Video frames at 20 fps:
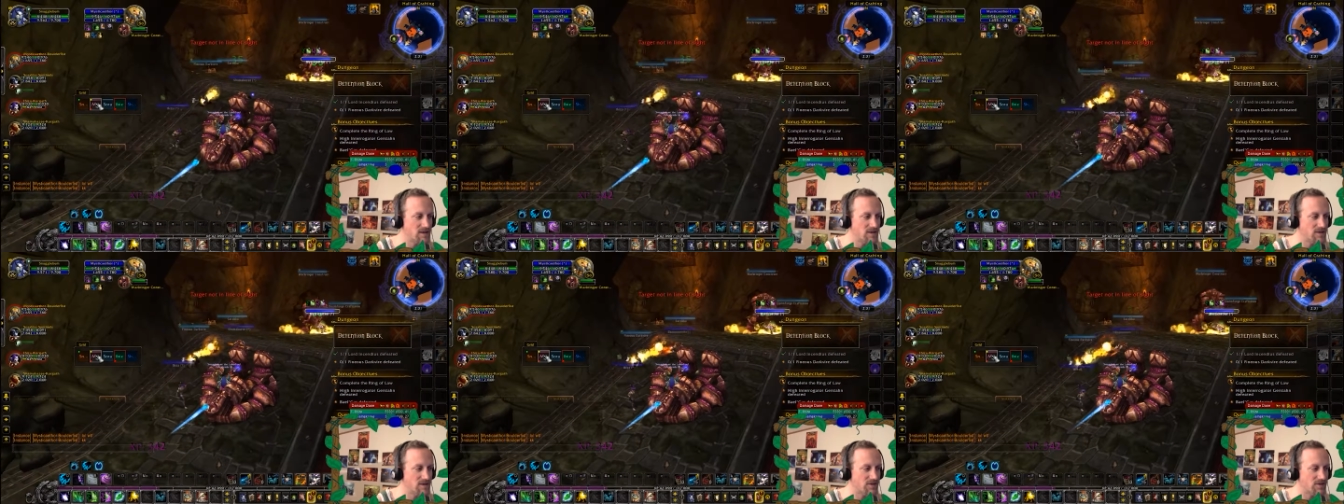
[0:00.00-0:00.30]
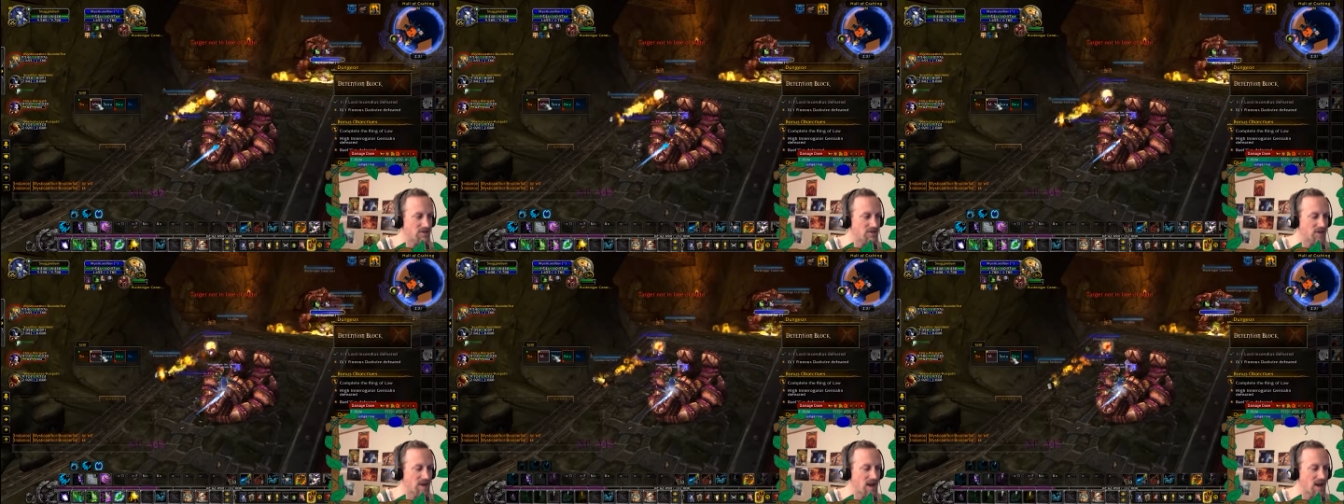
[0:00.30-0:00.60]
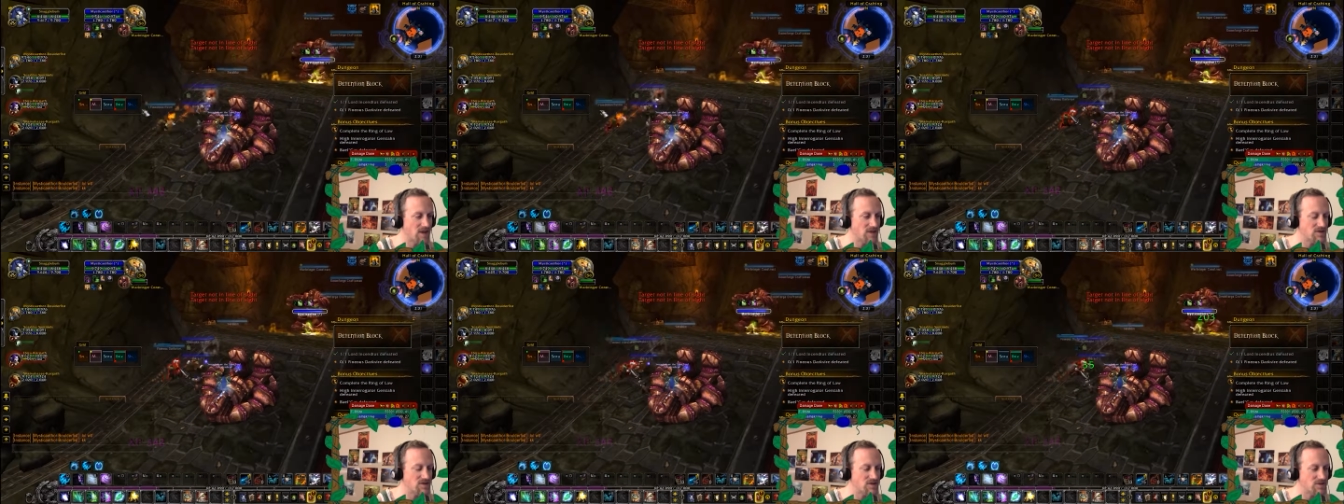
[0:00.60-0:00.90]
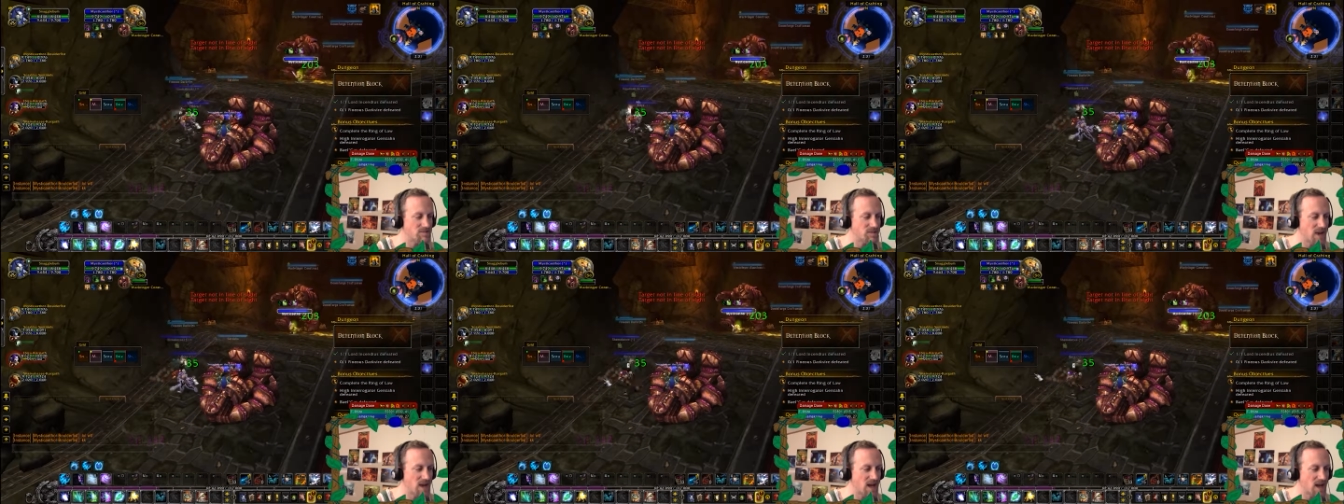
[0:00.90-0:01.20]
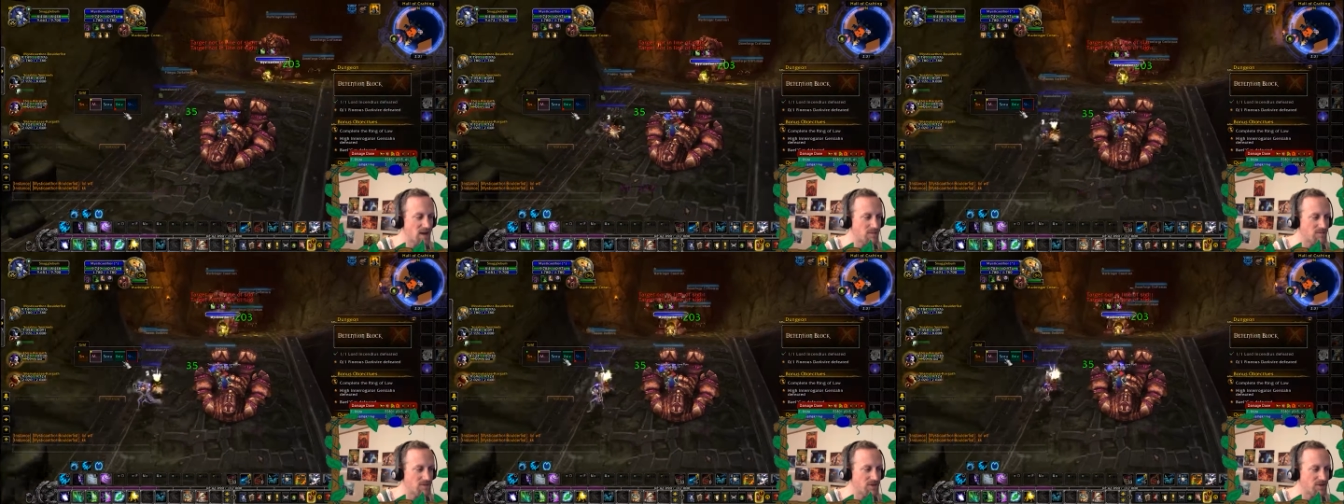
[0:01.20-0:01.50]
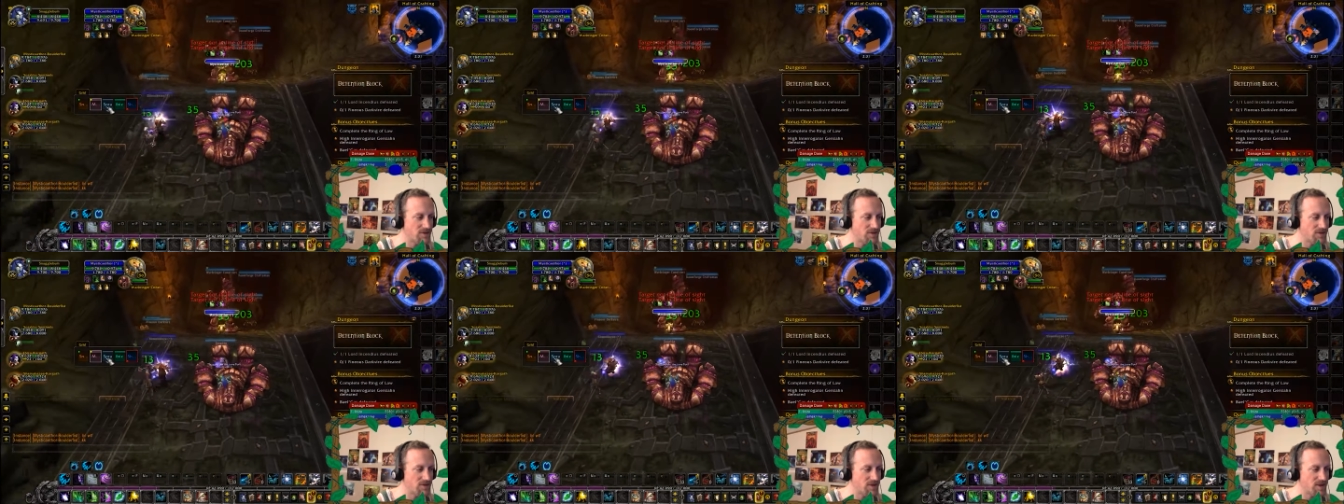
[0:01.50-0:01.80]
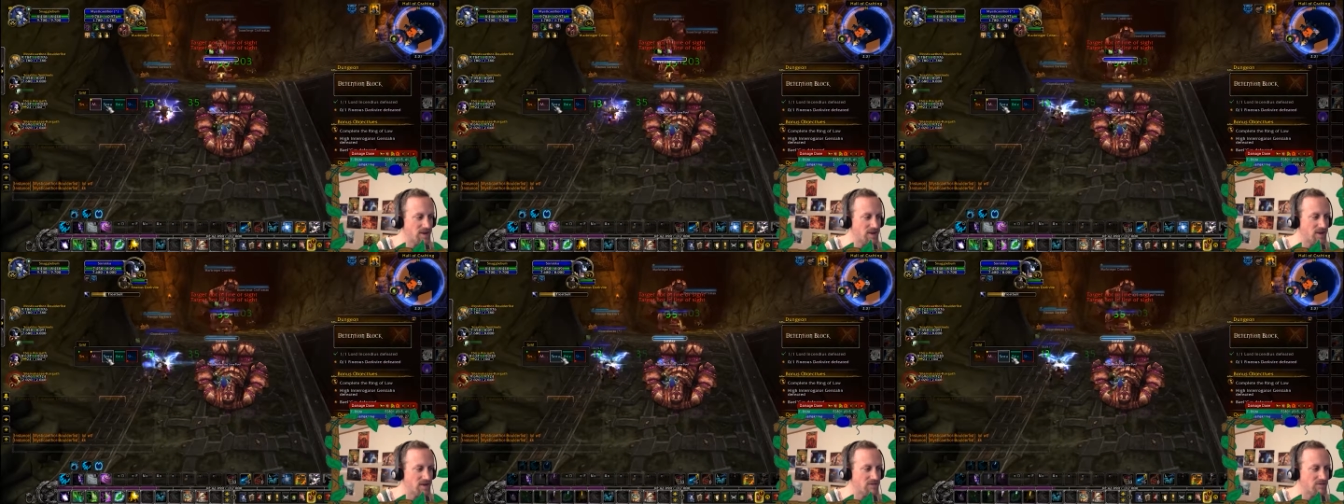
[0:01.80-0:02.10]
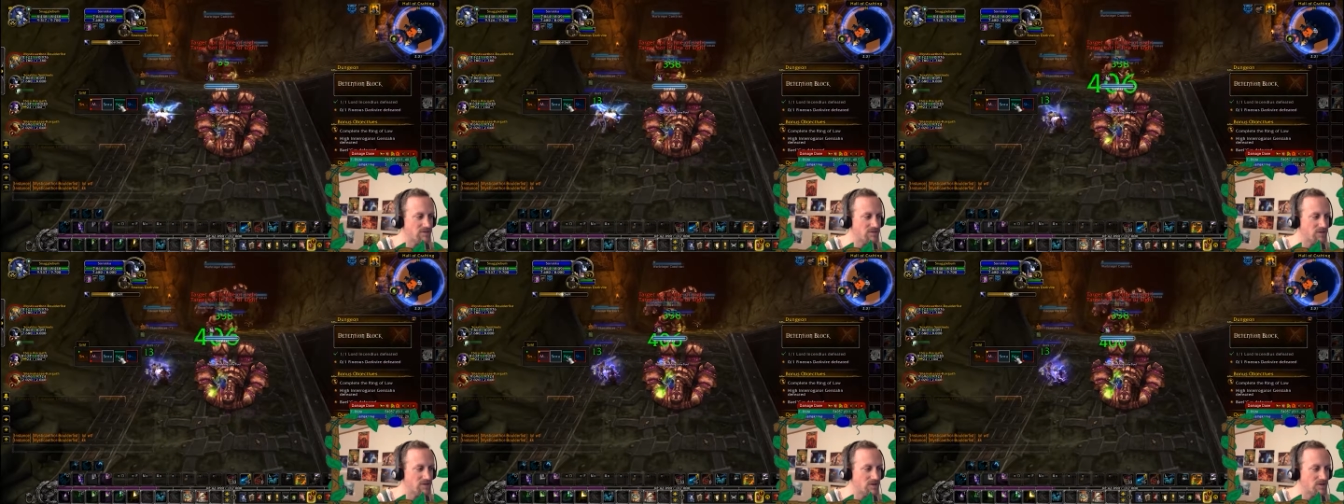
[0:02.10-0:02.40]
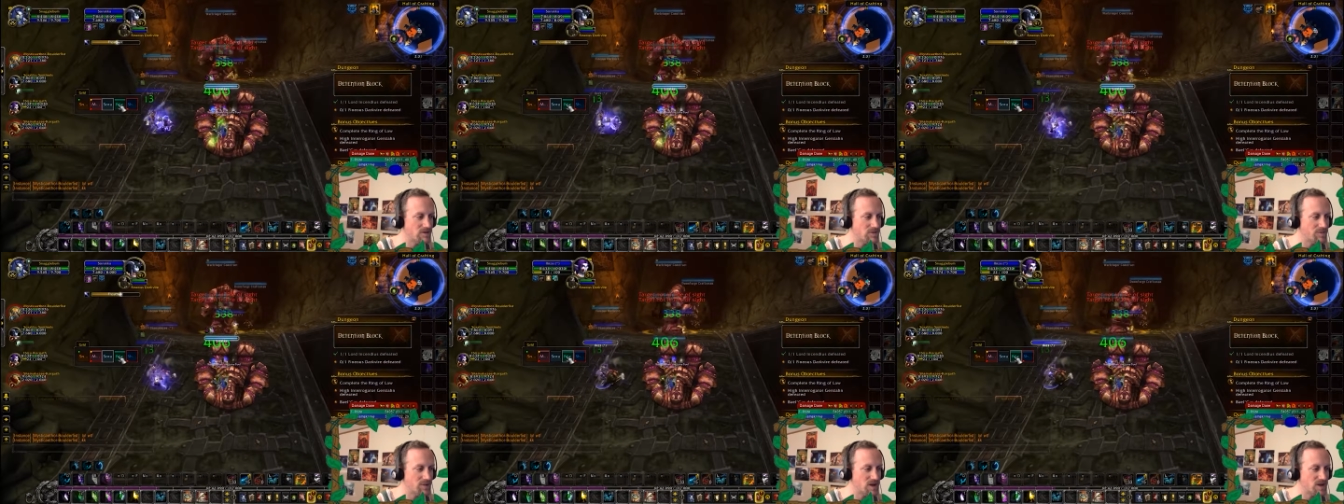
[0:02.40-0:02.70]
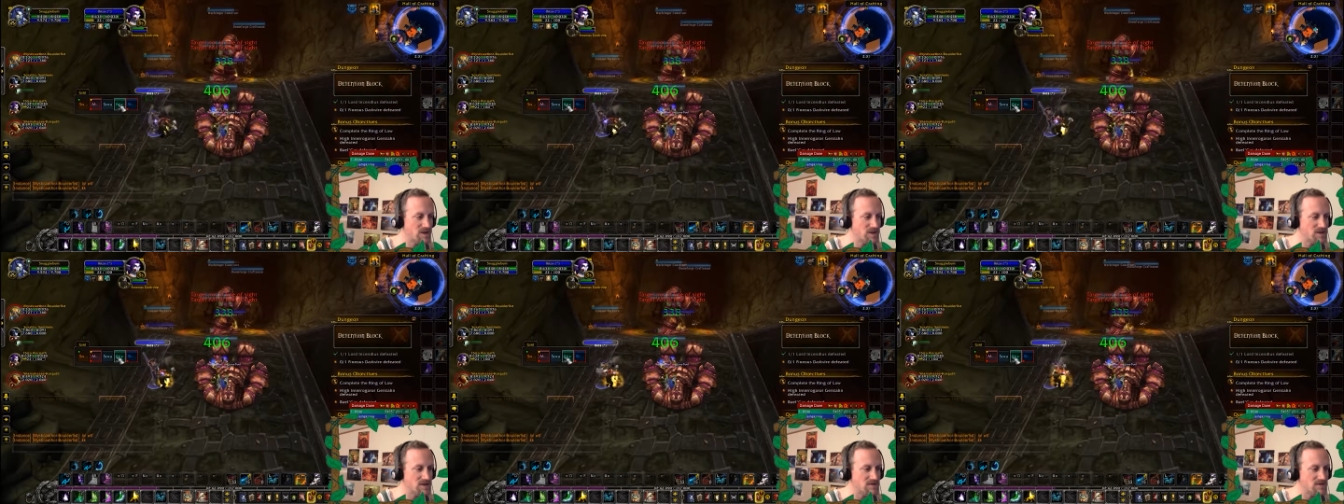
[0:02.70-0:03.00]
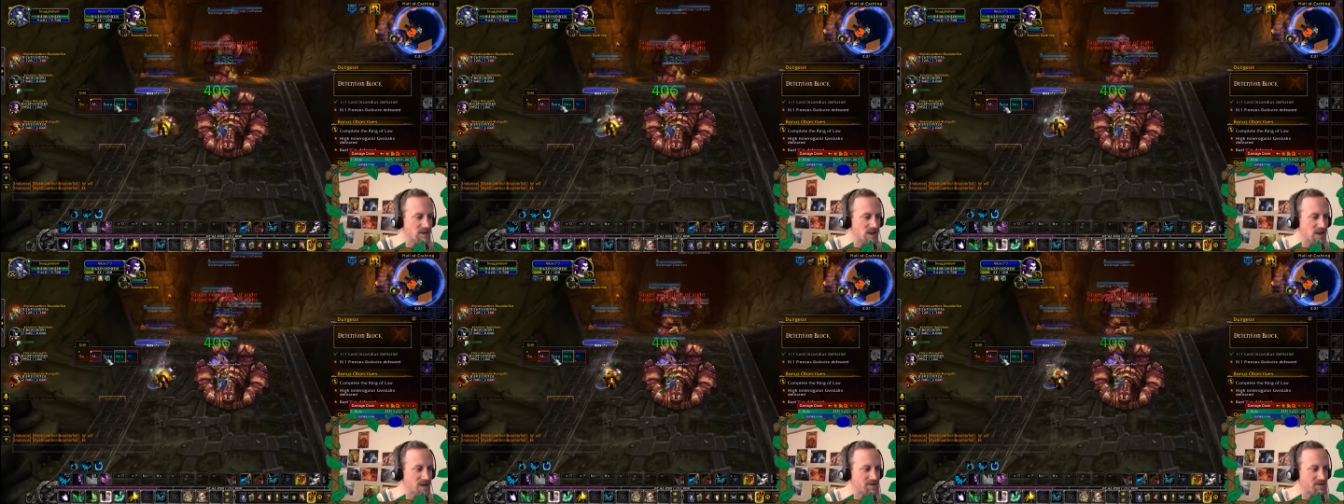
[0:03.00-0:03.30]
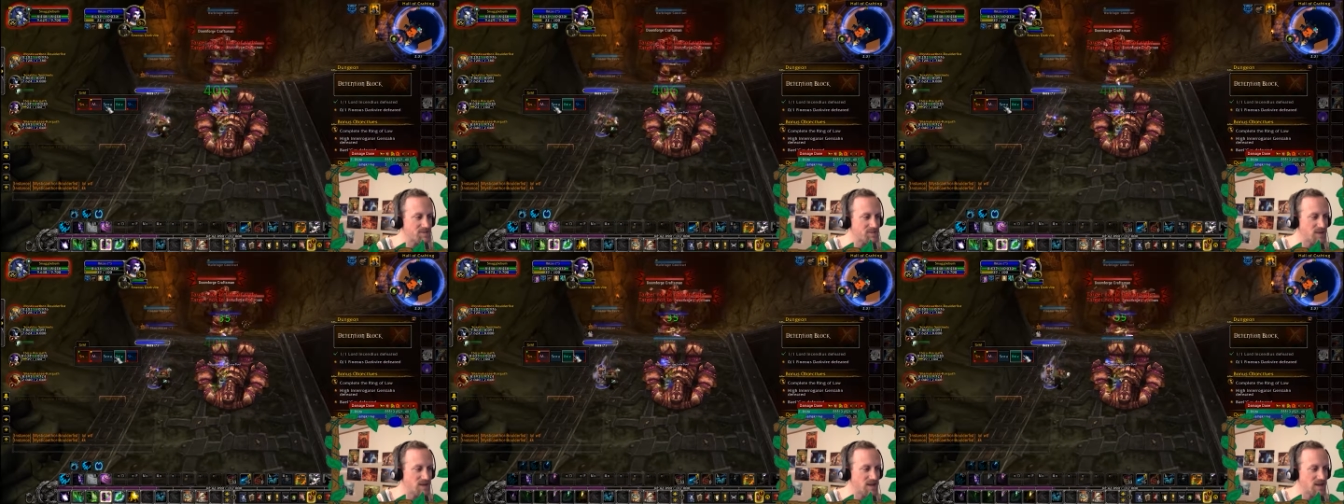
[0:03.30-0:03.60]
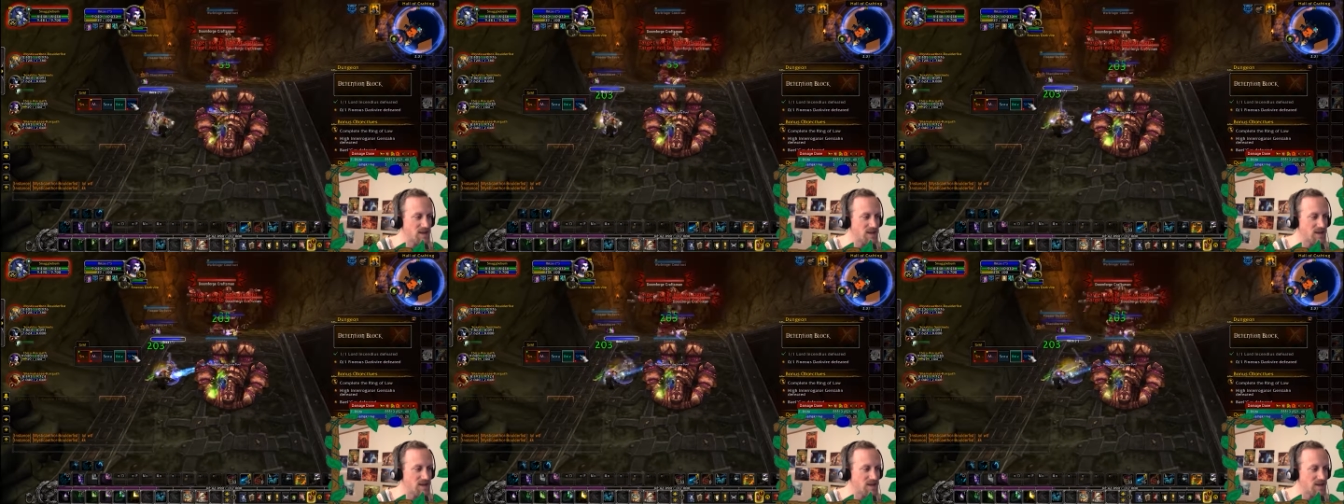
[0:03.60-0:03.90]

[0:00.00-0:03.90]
this is how you spam this thing for a bunch of XP.